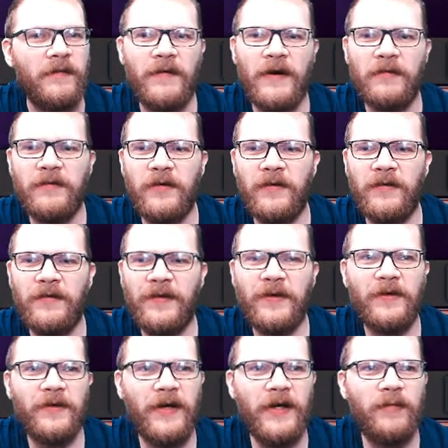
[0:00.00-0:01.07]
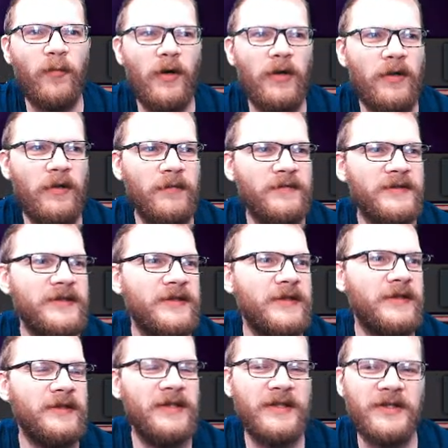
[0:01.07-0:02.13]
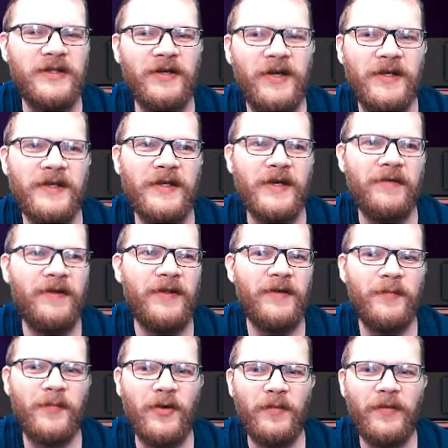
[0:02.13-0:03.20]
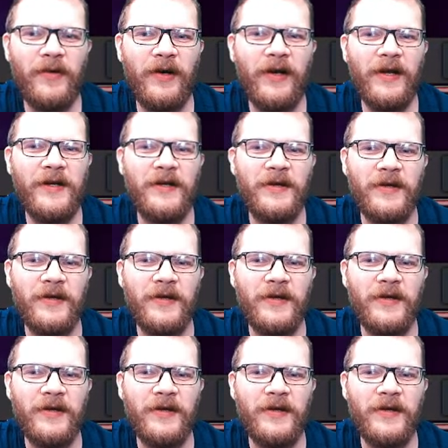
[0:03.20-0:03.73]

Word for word: Found all the correct valves, disconnected everything properly,